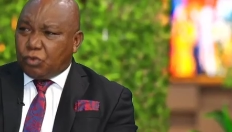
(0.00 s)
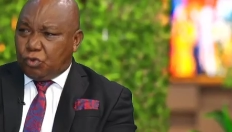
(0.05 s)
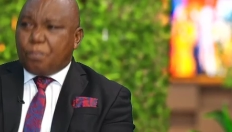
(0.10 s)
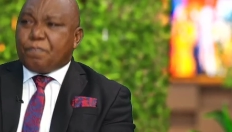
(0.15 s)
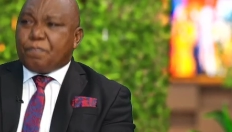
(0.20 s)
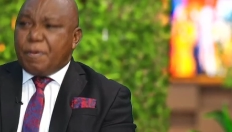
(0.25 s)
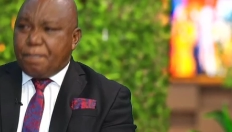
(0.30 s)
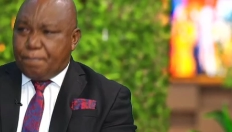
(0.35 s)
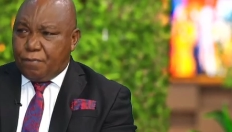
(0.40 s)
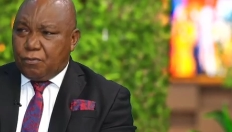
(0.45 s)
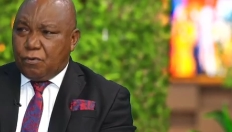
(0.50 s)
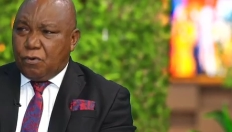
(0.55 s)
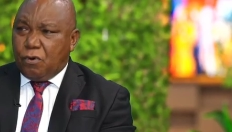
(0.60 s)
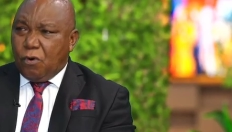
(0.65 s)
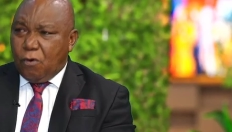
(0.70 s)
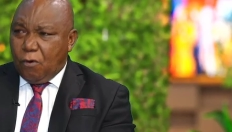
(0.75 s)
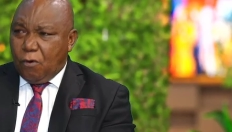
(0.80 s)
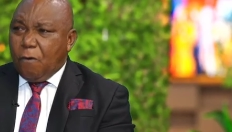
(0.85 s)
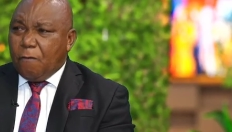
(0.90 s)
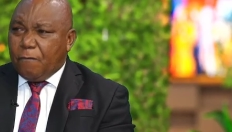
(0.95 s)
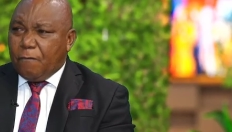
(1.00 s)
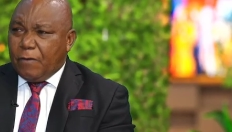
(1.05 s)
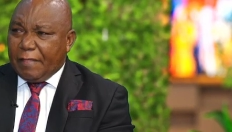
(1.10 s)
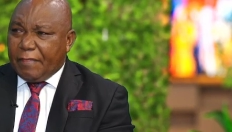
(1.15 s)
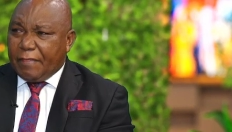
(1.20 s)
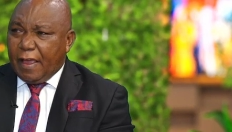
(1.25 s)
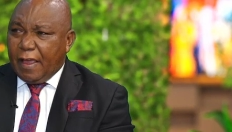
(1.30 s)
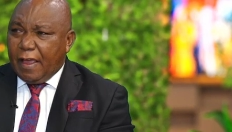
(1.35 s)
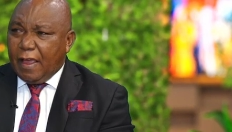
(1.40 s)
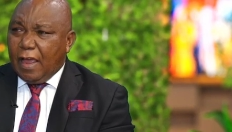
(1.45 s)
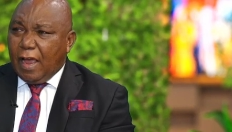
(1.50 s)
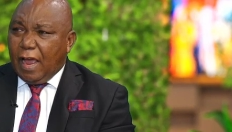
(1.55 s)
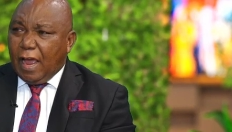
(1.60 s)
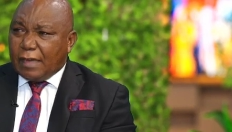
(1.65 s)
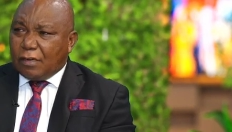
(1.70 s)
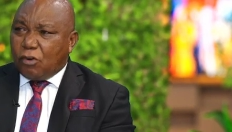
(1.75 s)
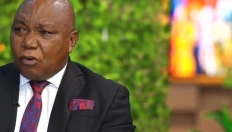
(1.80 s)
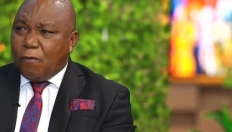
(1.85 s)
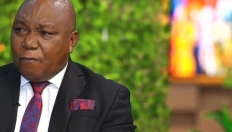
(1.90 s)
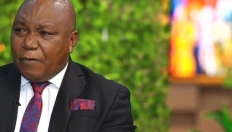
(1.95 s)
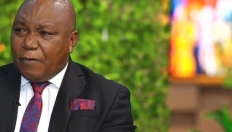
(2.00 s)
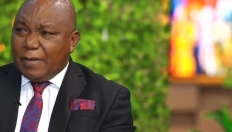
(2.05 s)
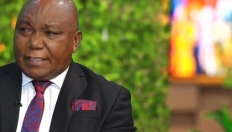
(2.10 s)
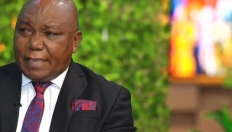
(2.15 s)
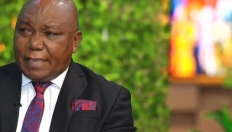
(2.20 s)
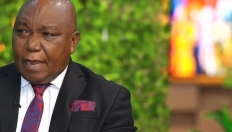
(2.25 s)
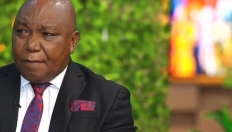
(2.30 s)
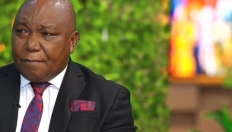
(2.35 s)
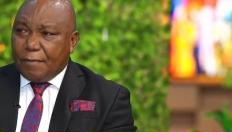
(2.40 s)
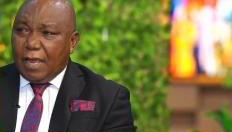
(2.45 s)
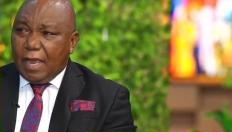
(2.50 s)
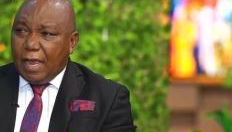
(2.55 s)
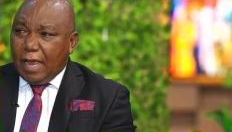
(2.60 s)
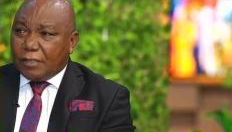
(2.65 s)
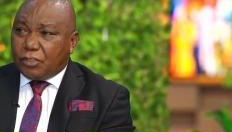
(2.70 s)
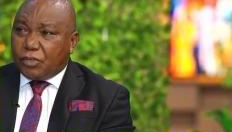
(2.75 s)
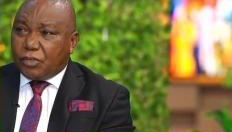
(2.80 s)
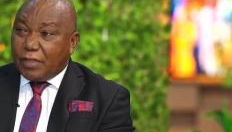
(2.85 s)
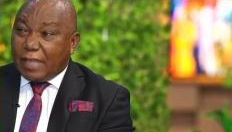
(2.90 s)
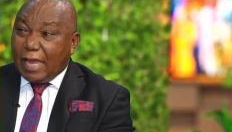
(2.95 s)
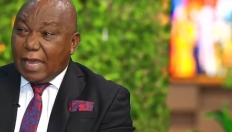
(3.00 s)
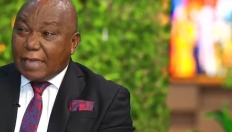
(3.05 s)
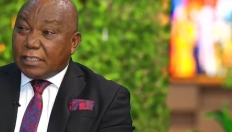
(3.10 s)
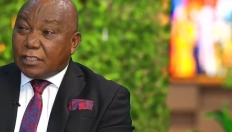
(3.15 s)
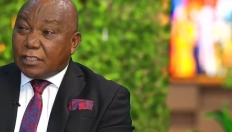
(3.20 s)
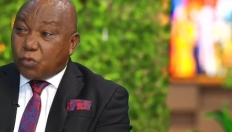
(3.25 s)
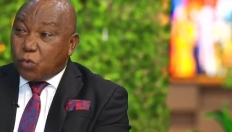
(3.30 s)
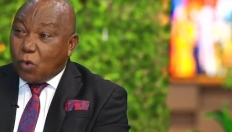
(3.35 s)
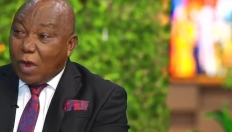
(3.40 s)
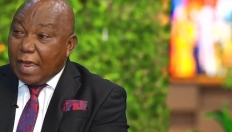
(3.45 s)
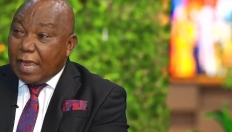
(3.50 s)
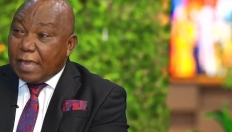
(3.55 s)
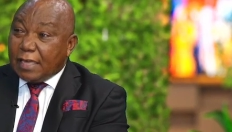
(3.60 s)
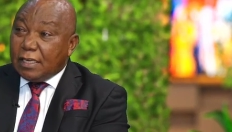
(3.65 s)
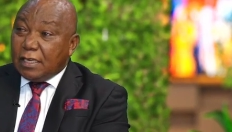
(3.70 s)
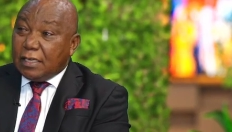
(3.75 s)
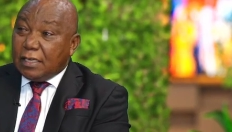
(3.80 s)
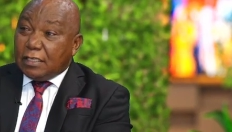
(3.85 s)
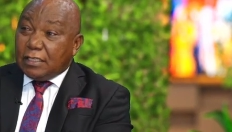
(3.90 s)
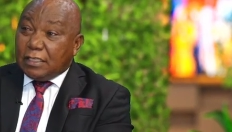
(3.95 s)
out to people over there and over time. And so that is why